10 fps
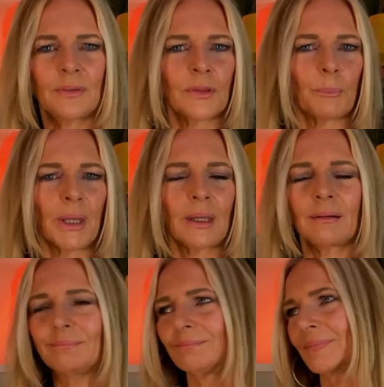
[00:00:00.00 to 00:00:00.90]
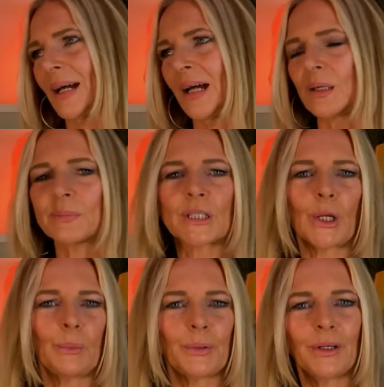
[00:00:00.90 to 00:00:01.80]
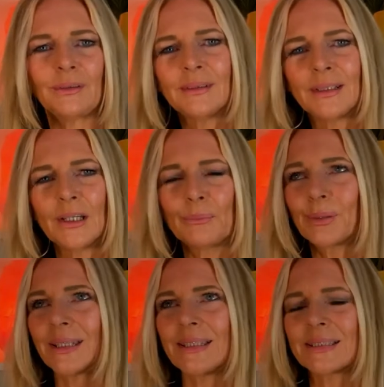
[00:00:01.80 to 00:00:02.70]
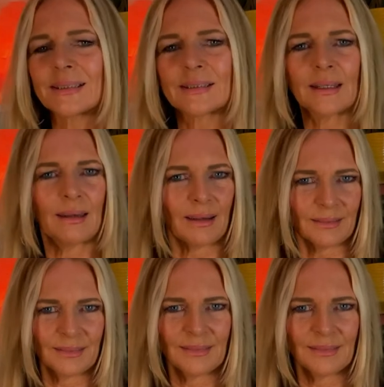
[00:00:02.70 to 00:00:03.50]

The big arms open, pleased to see her.